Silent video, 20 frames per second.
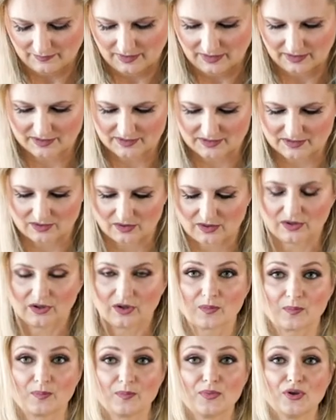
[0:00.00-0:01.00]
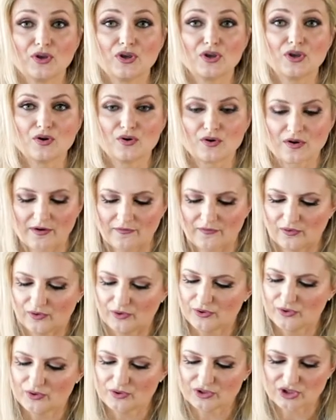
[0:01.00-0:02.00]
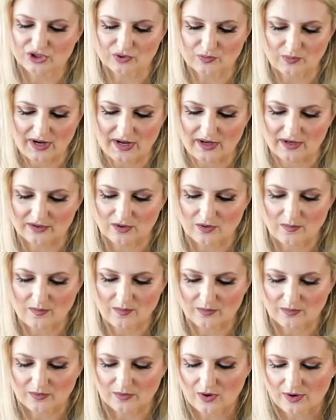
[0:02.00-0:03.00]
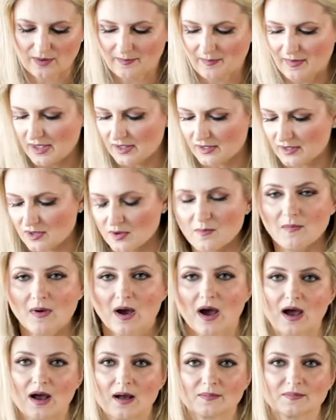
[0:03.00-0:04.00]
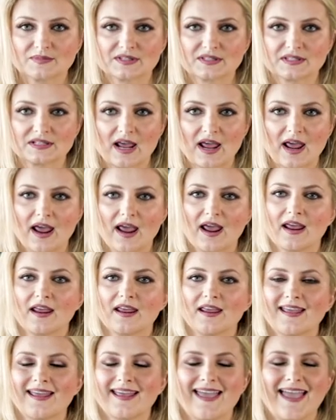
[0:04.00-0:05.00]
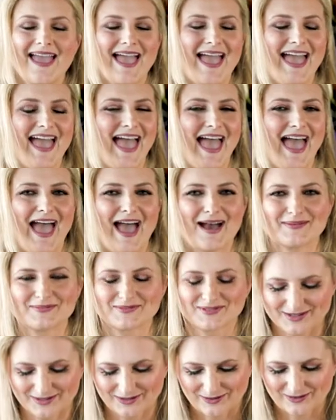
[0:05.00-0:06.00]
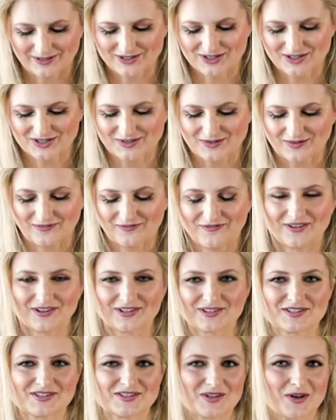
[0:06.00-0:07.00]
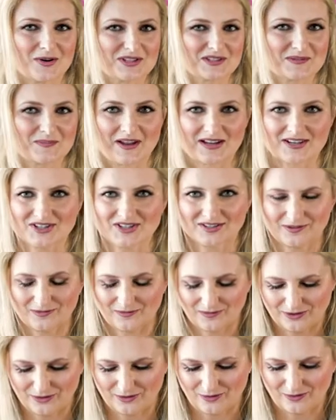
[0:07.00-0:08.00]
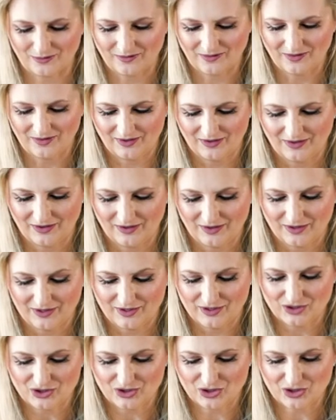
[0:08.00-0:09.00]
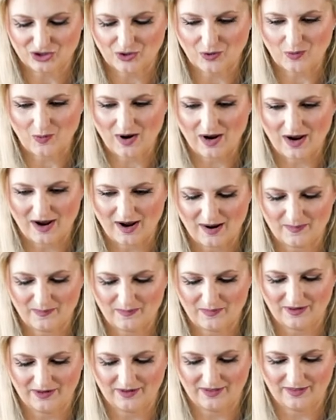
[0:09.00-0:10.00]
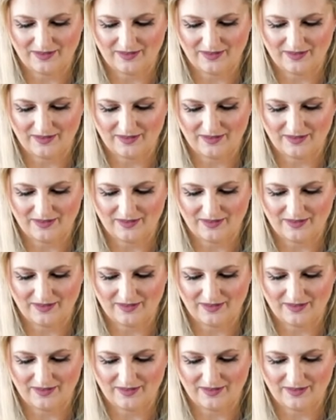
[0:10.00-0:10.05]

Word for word: Now this is gonna look beautiful. You just wait, you're gonna make your mom's day absolutely she's going to feel so special when you show up